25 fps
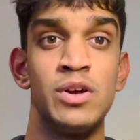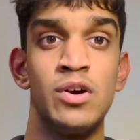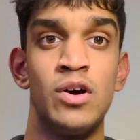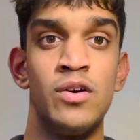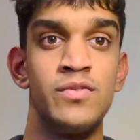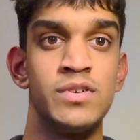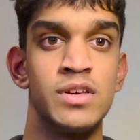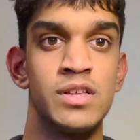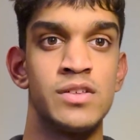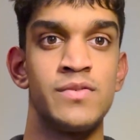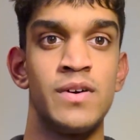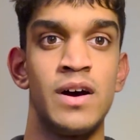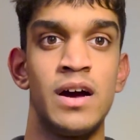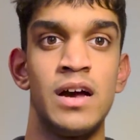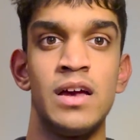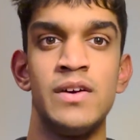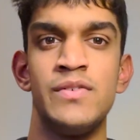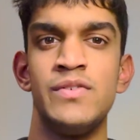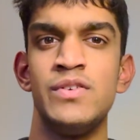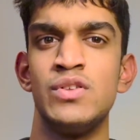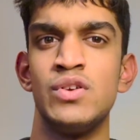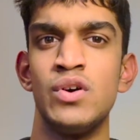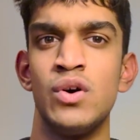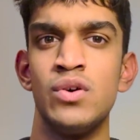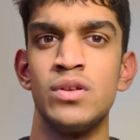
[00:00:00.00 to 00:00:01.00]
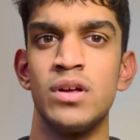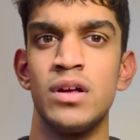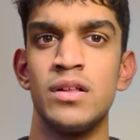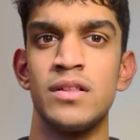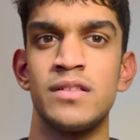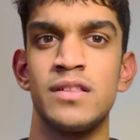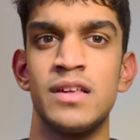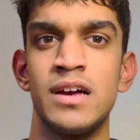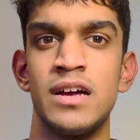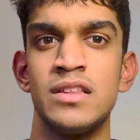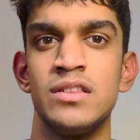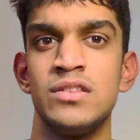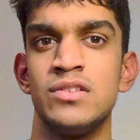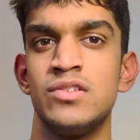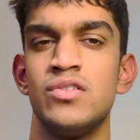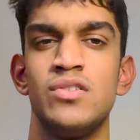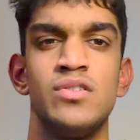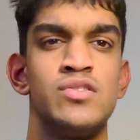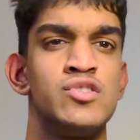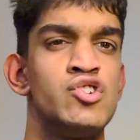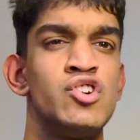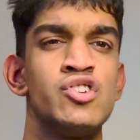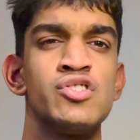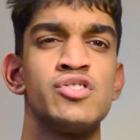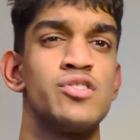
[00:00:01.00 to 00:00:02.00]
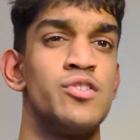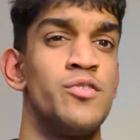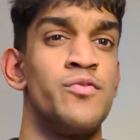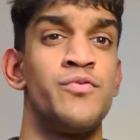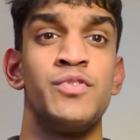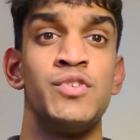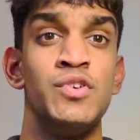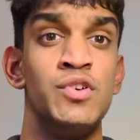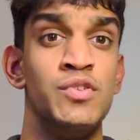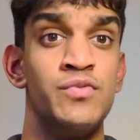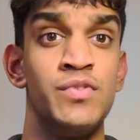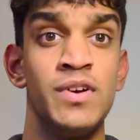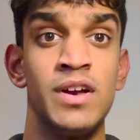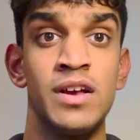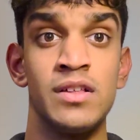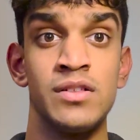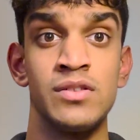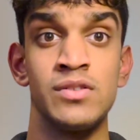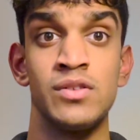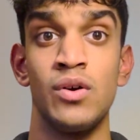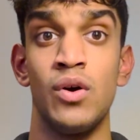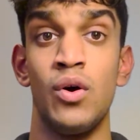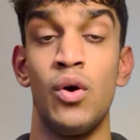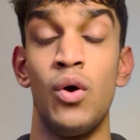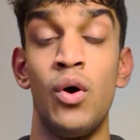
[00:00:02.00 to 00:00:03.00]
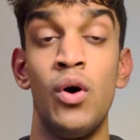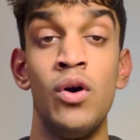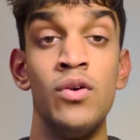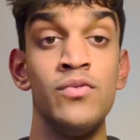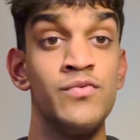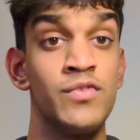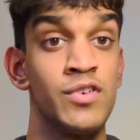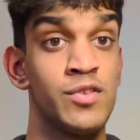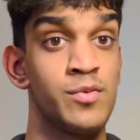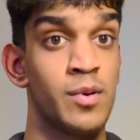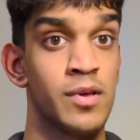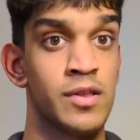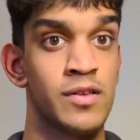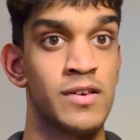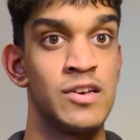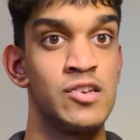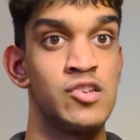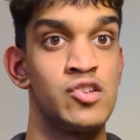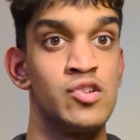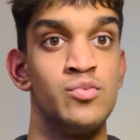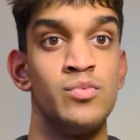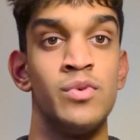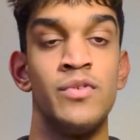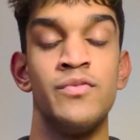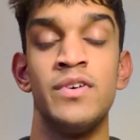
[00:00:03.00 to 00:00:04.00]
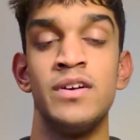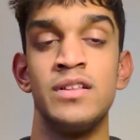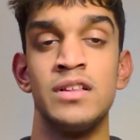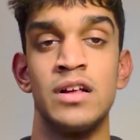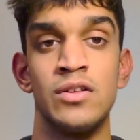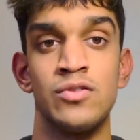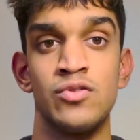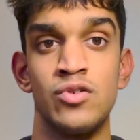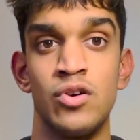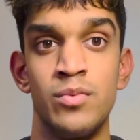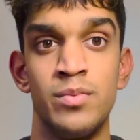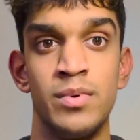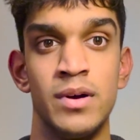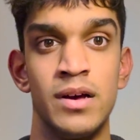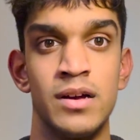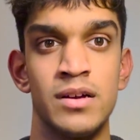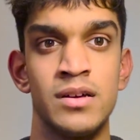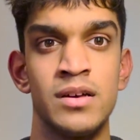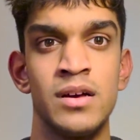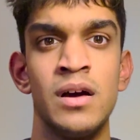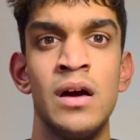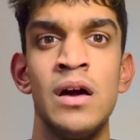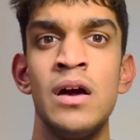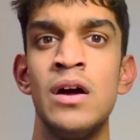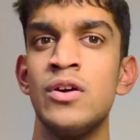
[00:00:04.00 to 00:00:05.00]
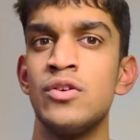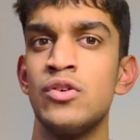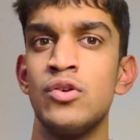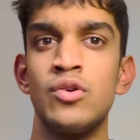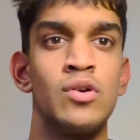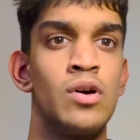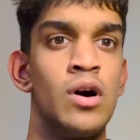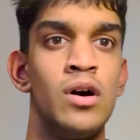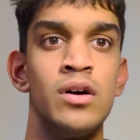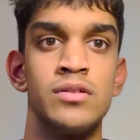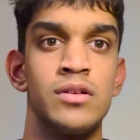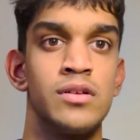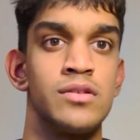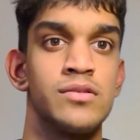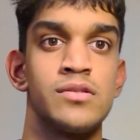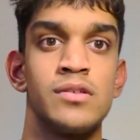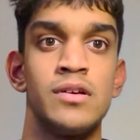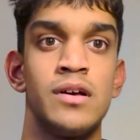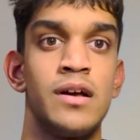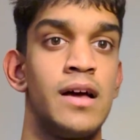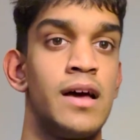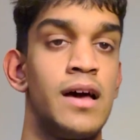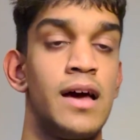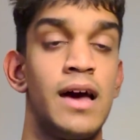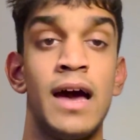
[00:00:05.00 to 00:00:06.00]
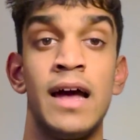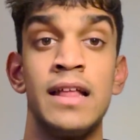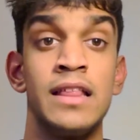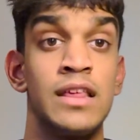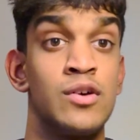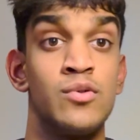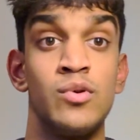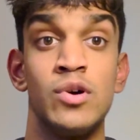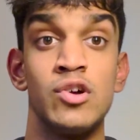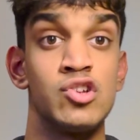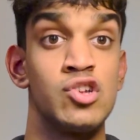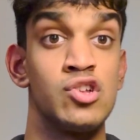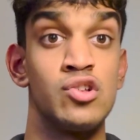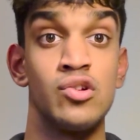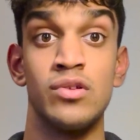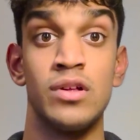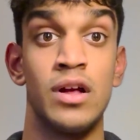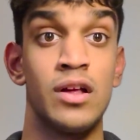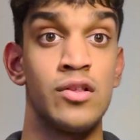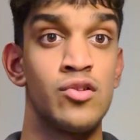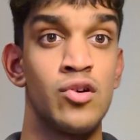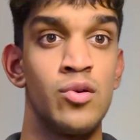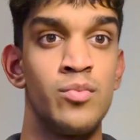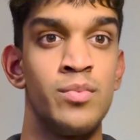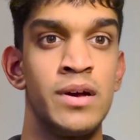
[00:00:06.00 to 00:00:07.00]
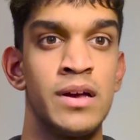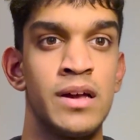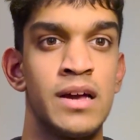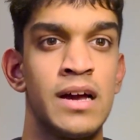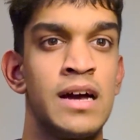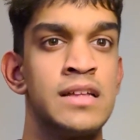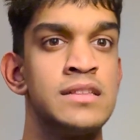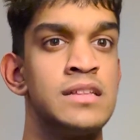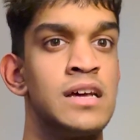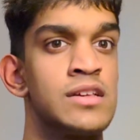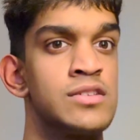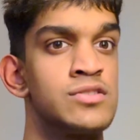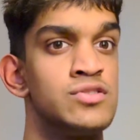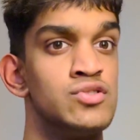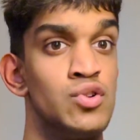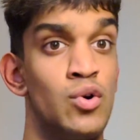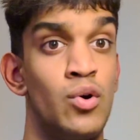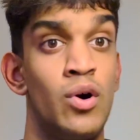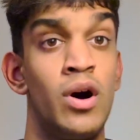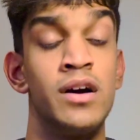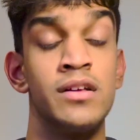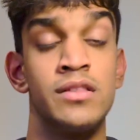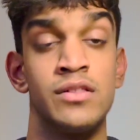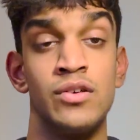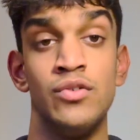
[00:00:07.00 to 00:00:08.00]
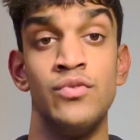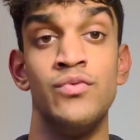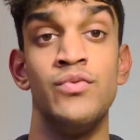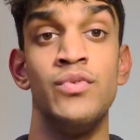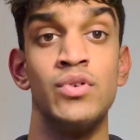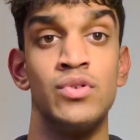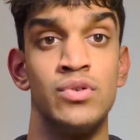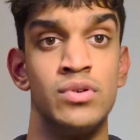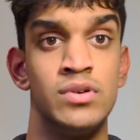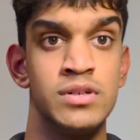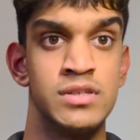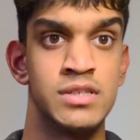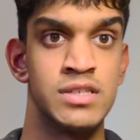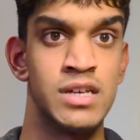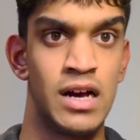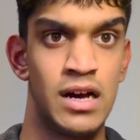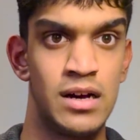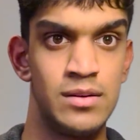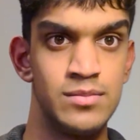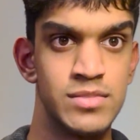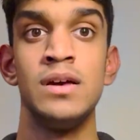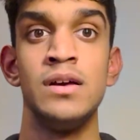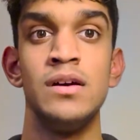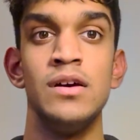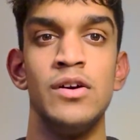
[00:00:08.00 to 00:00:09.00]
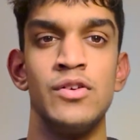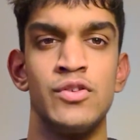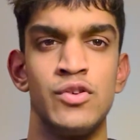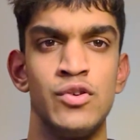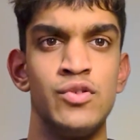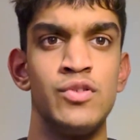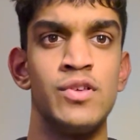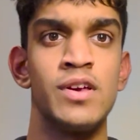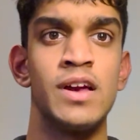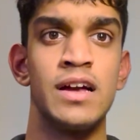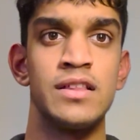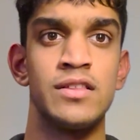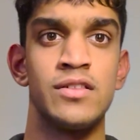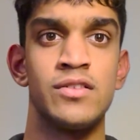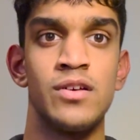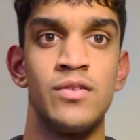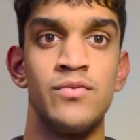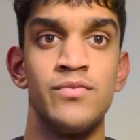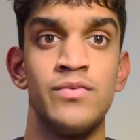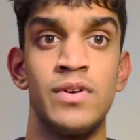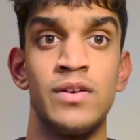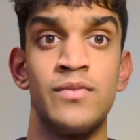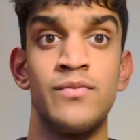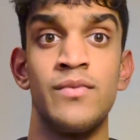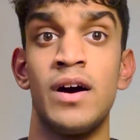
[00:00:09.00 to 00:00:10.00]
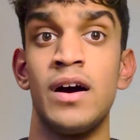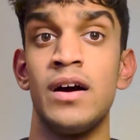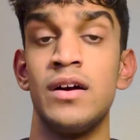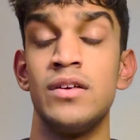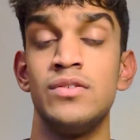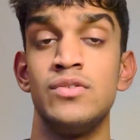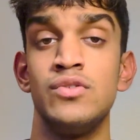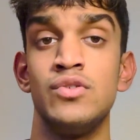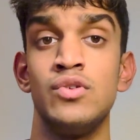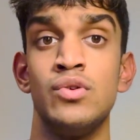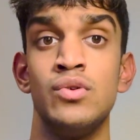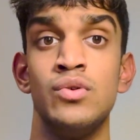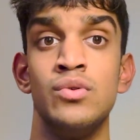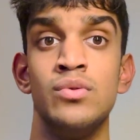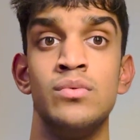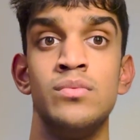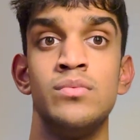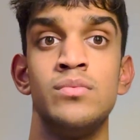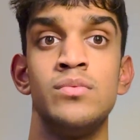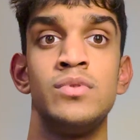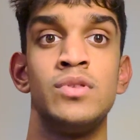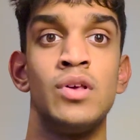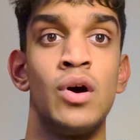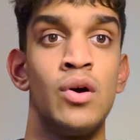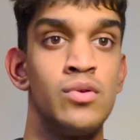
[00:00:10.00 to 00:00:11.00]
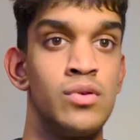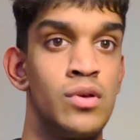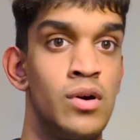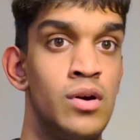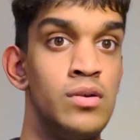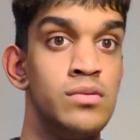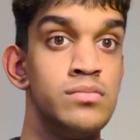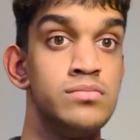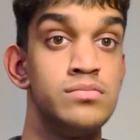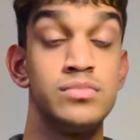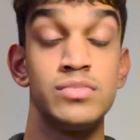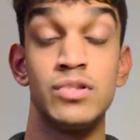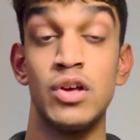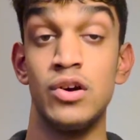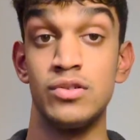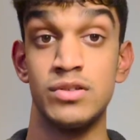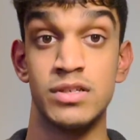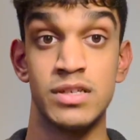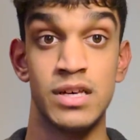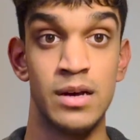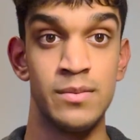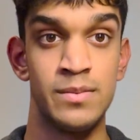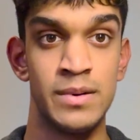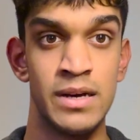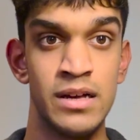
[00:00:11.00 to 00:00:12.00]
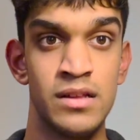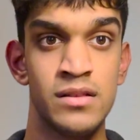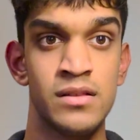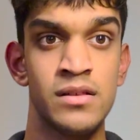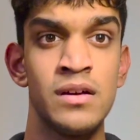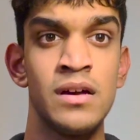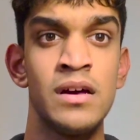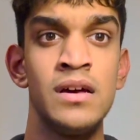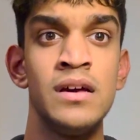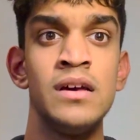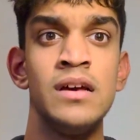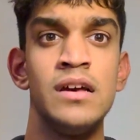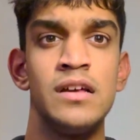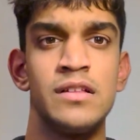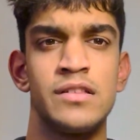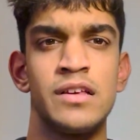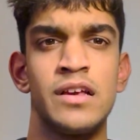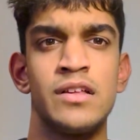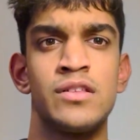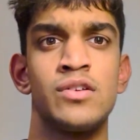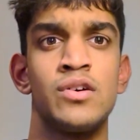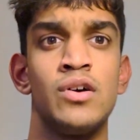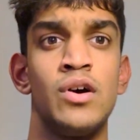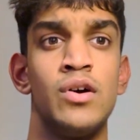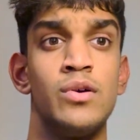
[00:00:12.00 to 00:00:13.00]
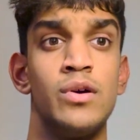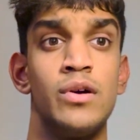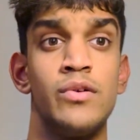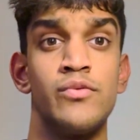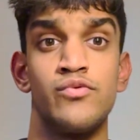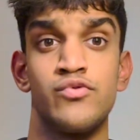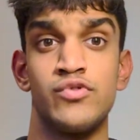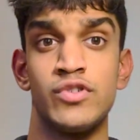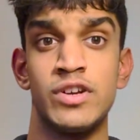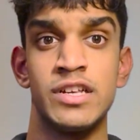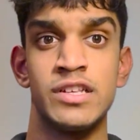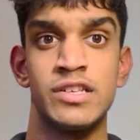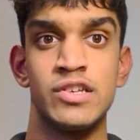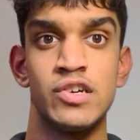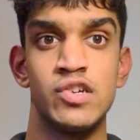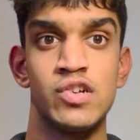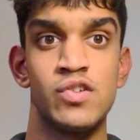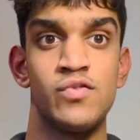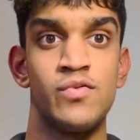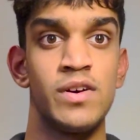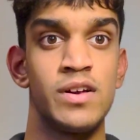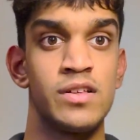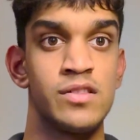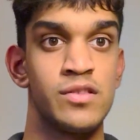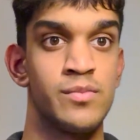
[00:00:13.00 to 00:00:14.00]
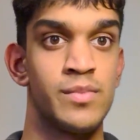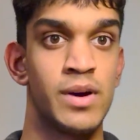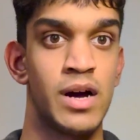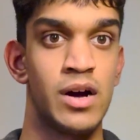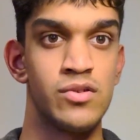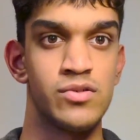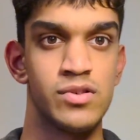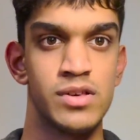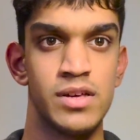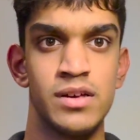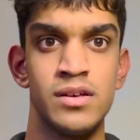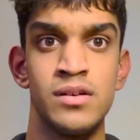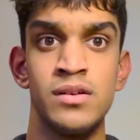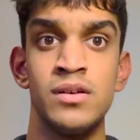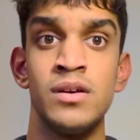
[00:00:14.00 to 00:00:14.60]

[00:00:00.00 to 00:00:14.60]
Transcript: obvious that if you don't understand just a few things on the specification within that topic, you can't answer any question on that topic, and that's not ideal for your exams. As soon as you get to something that you don't know, don't skip it. Instead, go and research things about it.